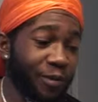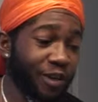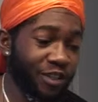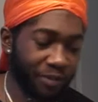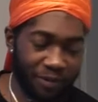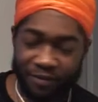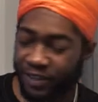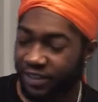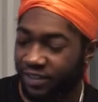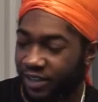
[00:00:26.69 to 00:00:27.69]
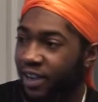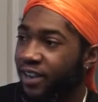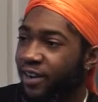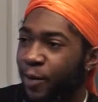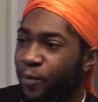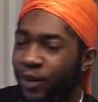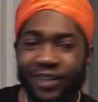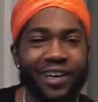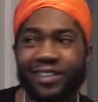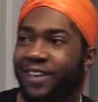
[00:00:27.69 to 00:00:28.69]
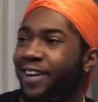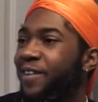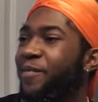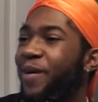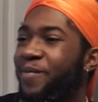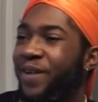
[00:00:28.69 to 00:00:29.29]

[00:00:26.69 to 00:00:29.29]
washing my face, and I'm running out of time on